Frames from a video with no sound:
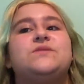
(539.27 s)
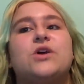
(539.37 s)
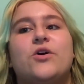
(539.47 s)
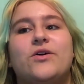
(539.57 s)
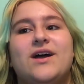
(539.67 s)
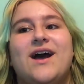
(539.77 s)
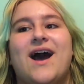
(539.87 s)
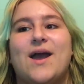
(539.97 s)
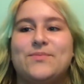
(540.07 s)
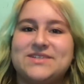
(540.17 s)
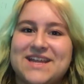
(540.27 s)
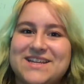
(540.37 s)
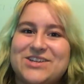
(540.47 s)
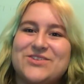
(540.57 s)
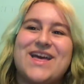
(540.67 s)
So, I
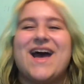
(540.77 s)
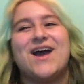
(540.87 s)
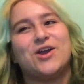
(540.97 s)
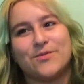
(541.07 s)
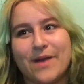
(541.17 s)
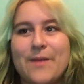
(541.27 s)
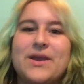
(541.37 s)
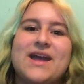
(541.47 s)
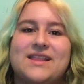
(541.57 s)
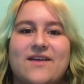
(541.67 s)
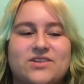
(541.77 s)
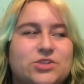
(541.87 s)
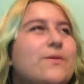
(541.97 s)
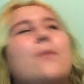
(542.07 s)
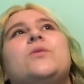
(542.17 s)
pretend to do that. Her mom kind of laughed
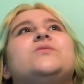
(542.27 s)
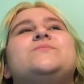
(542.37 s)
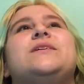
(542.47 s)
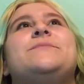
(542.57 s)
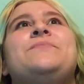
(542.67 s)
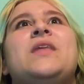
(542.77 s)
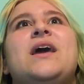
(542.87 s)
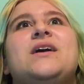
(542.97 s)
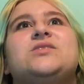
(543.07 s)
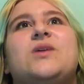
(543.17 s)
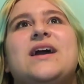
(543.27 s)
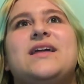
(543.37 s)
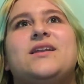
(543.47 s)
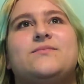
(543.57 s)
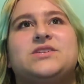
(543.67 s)
because her mom knows me. So, I
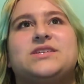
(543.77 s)
ended up